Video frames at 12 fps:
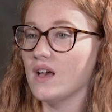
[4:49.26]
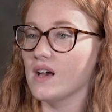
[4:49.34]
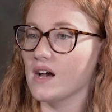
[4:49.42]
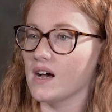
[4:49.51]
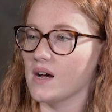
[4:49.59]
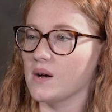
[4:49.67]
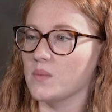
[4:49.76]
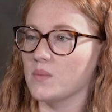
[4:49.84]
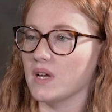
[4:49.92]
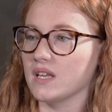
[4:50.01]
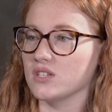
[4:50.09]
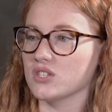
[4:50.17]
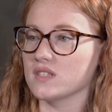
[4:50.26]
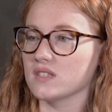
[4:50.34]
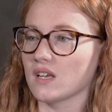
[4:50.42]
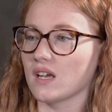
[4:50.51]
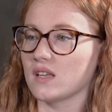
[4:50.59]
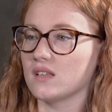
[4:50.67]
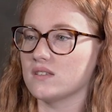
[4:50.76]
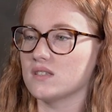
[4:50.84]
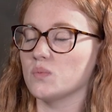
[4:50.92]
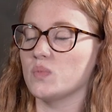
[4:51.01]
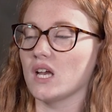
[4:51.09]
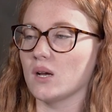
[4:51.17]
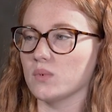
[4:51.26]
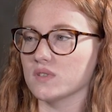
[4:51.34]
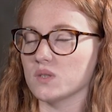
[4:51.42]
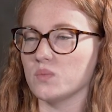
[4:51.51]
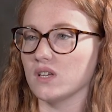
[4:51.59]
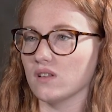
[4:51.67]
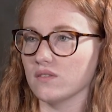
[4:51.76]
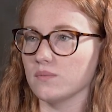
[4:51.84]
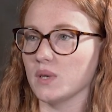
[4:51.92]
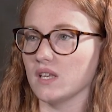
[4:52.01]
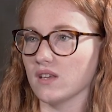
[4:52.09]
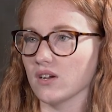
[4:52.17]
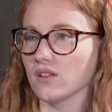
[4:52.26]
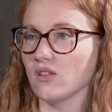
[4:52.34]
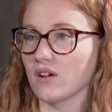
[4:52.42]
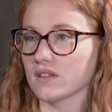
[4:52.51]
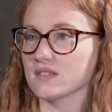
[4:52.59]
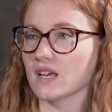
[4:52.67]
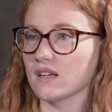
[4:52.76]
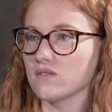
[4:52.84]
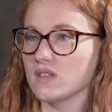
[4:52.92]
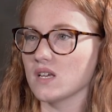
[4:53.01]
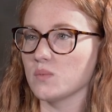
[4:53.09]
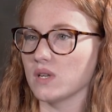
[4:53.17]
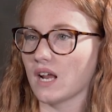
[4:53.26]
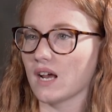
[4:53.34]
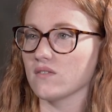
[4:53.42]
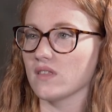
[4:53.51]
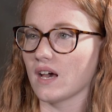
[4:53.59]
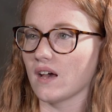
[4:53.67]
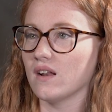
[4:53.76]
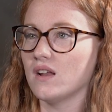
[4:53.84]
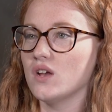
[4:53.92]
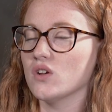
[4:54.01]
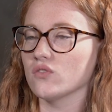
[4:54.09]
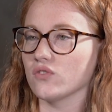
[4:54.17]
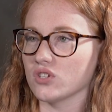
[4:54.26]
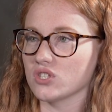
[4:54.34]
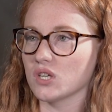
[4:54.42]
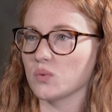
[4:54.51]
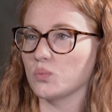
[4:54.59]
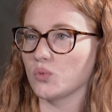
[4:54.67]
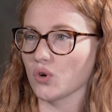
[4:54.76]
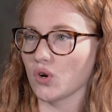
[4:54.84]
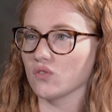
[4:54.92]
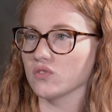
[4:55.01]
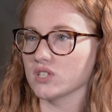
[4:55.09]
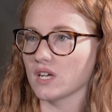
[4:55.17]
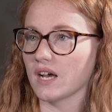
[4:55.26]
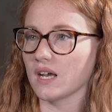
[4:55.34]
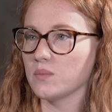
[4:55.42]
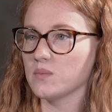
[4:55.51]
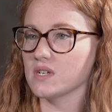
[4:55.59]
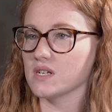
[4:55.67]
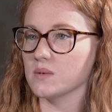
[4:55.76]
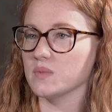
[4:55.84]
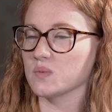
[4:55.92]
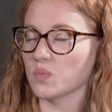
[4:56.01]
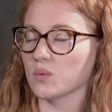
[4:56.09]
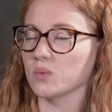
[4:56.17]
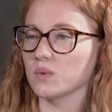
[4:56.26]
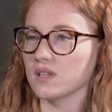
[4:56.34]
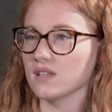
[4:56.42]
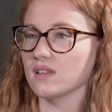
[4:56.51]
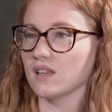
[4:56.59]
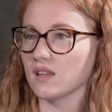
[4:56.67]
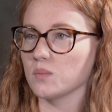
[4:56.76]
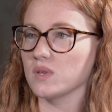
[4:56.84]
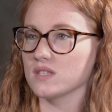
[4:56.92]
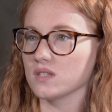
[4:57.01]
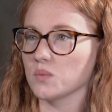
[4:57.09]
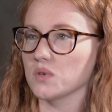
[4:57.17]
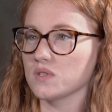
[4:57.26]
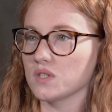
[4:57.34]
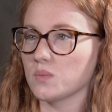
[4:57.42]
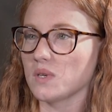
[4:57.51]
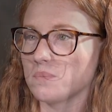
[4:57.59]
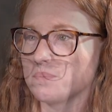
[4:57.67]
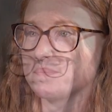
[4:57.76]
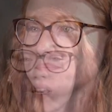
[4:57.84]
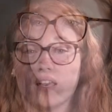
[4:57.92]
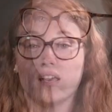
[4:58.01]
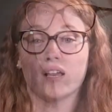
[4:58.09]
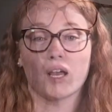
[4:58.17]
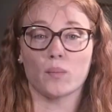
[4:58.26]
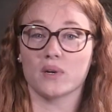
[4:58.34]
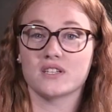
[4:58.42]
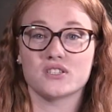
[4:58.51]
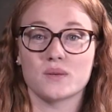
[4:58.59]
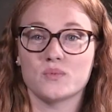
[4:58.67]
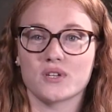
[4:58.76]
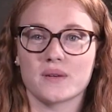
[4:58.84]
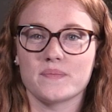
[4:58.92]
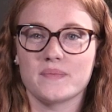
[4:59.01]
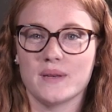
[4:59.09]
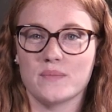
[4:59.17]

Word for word: um, and just like to be able to be, be there alongside of them and have that friendship grow over time um, is probably the thing that means the most to me. Come on a ship trip,